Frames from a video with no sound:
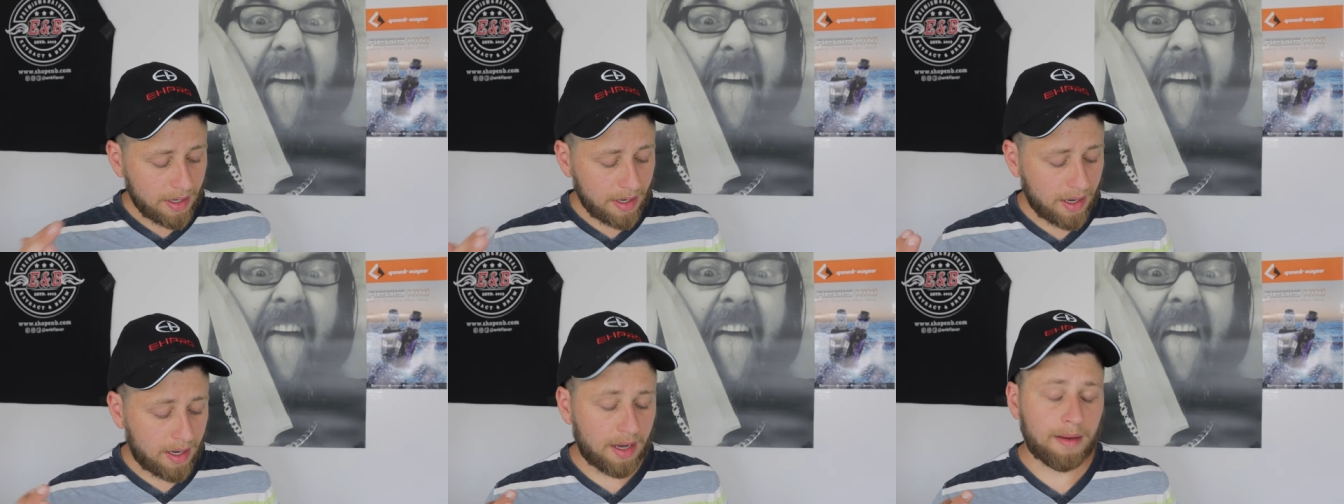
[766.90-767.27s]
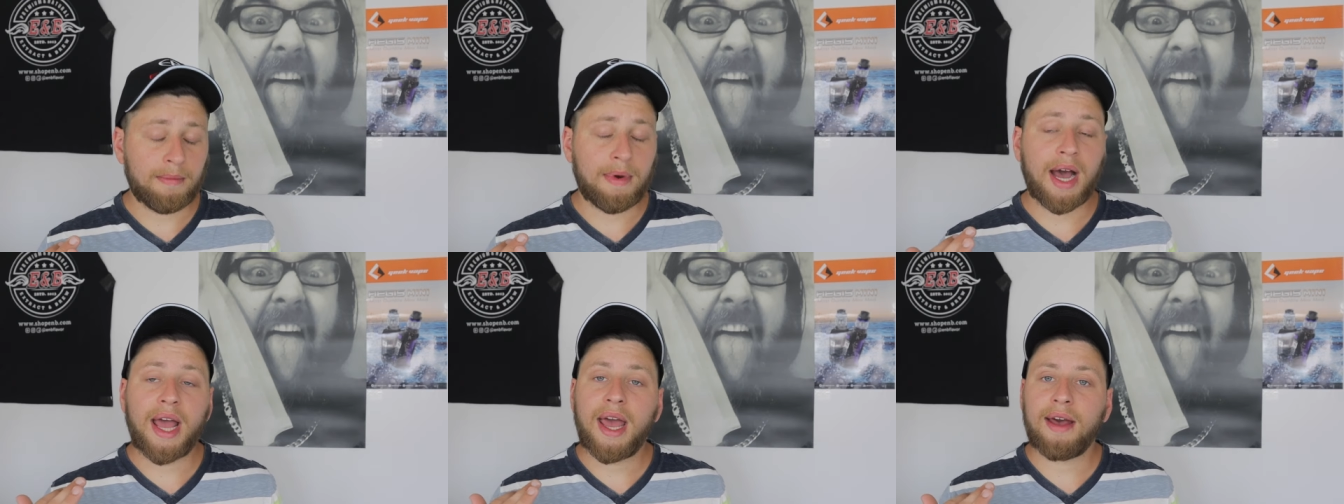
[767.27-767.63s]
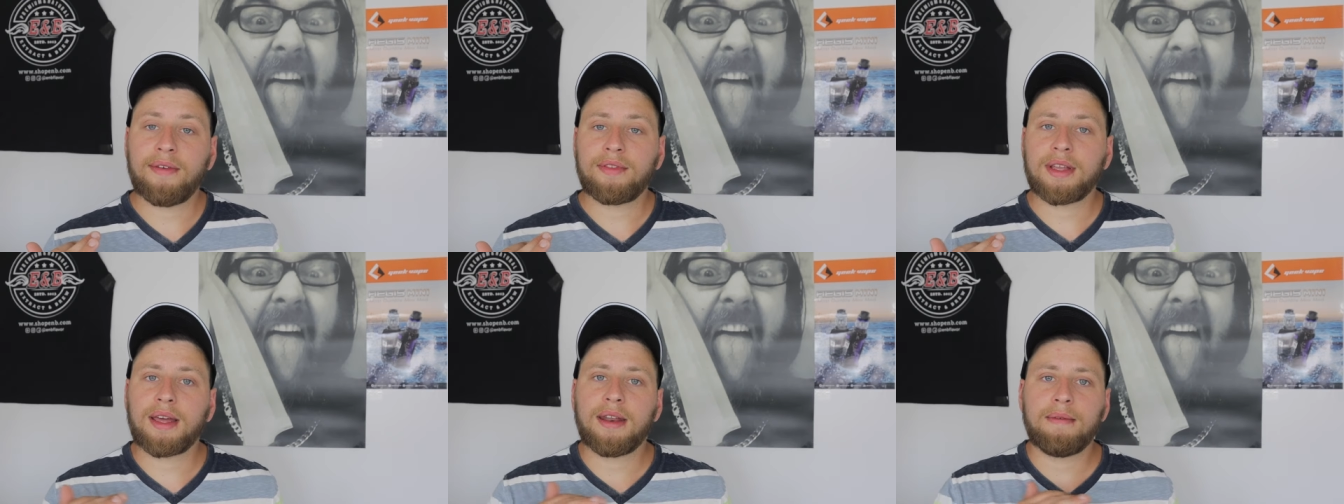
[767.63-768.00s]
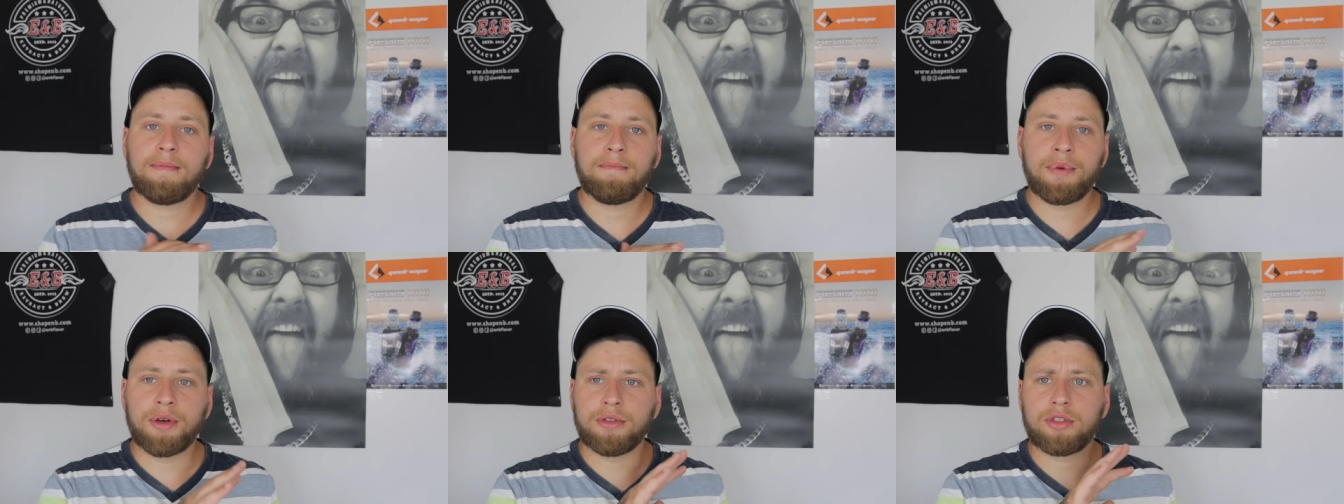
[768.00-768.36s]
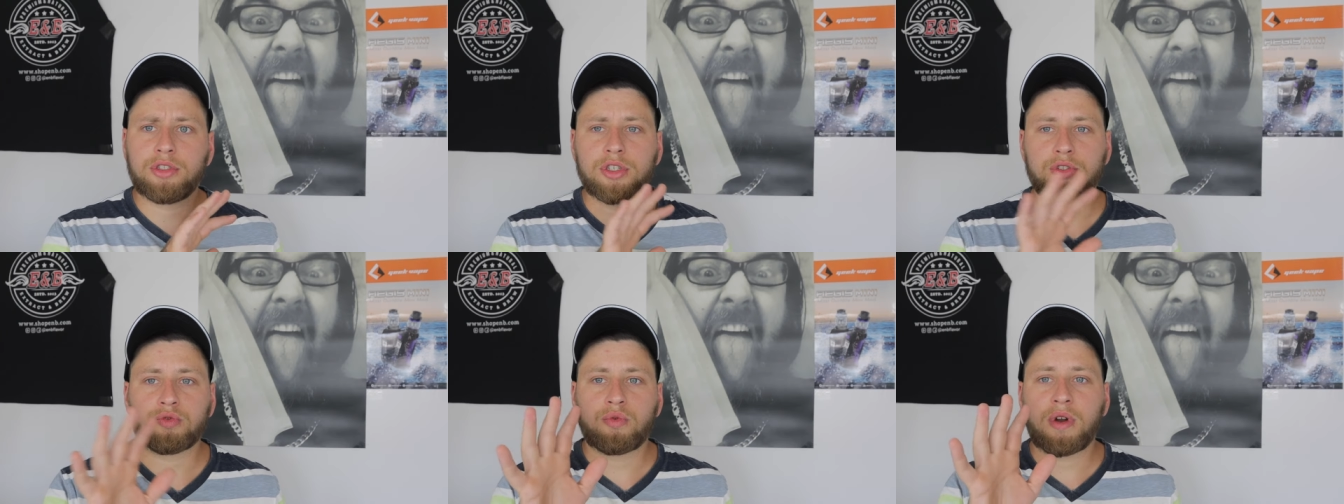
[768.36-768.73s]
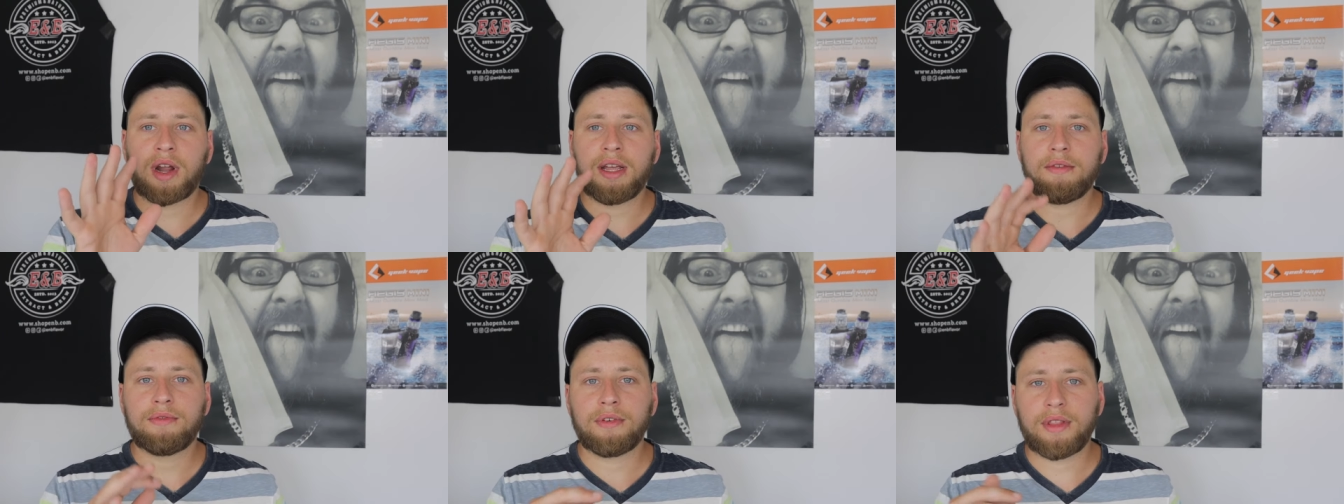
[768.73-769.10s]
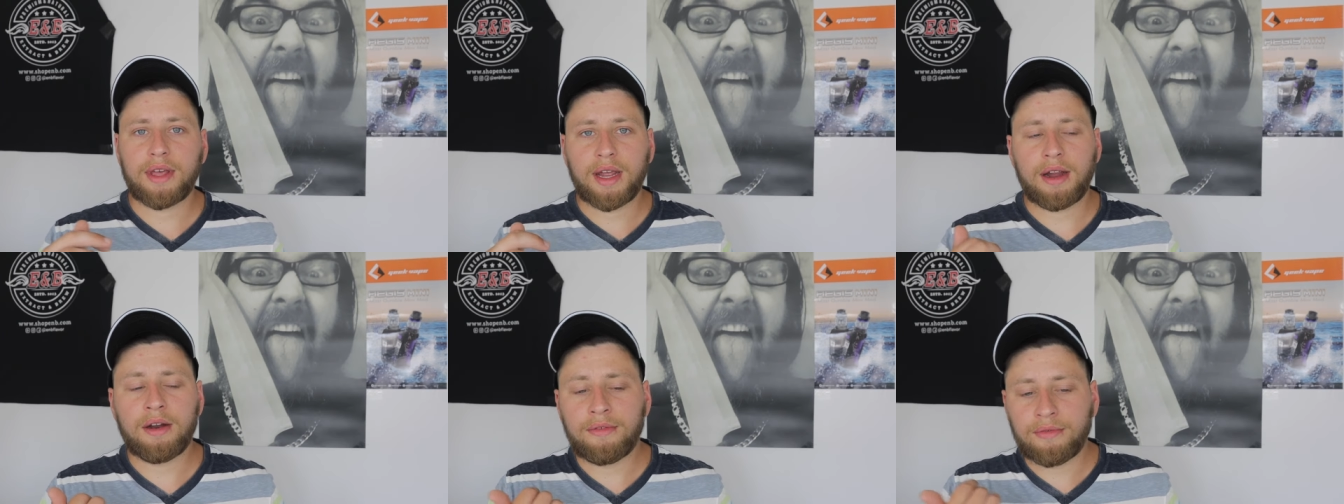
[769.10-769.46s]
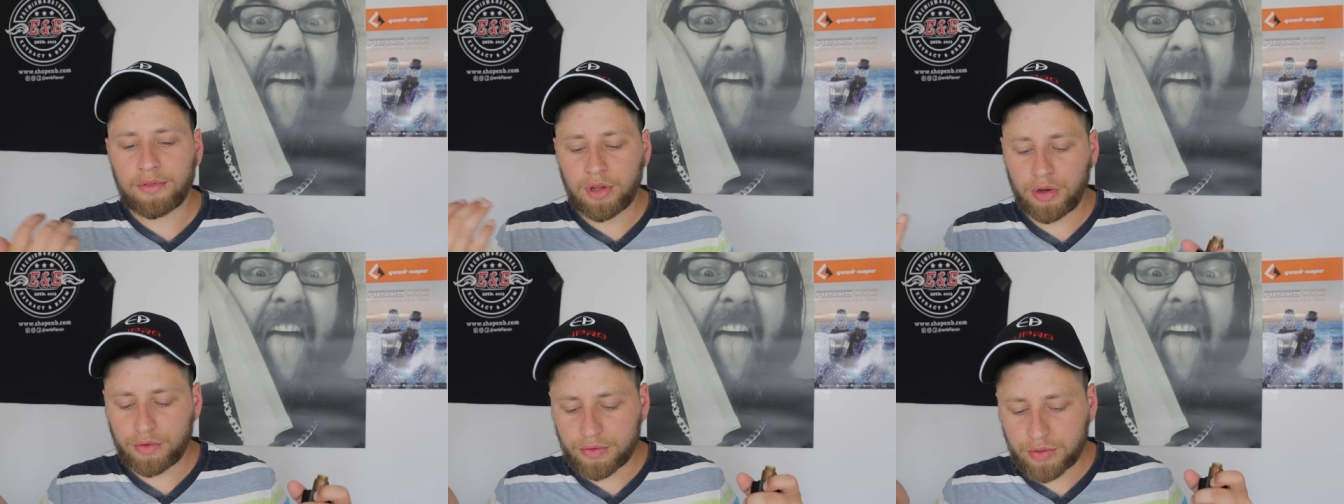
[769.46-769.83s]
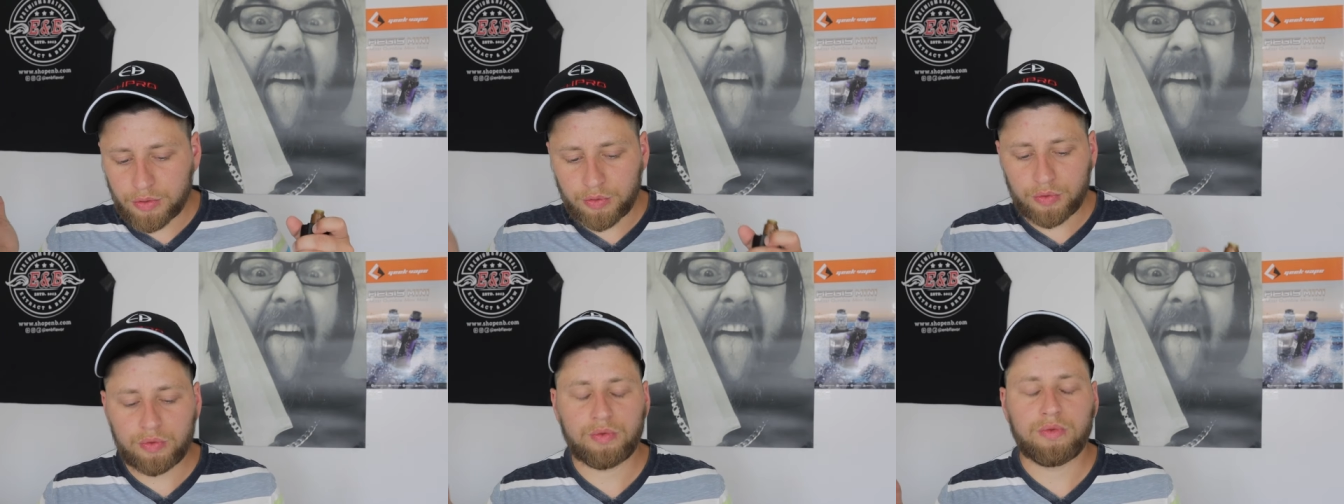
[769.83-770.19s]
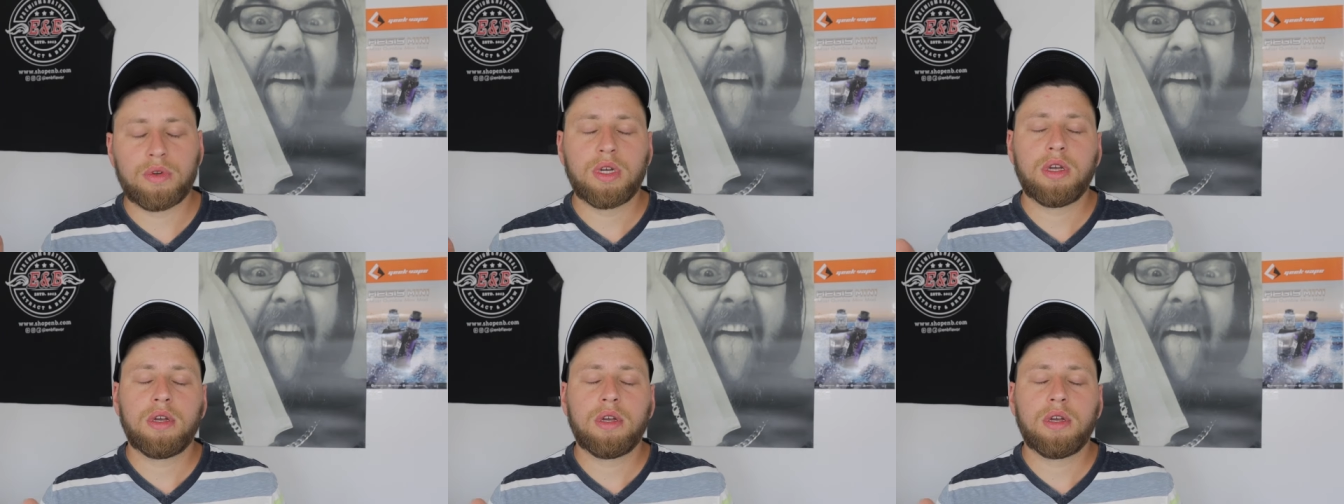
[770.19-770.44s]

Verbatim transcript: um, I have to get it built just right for the airflow to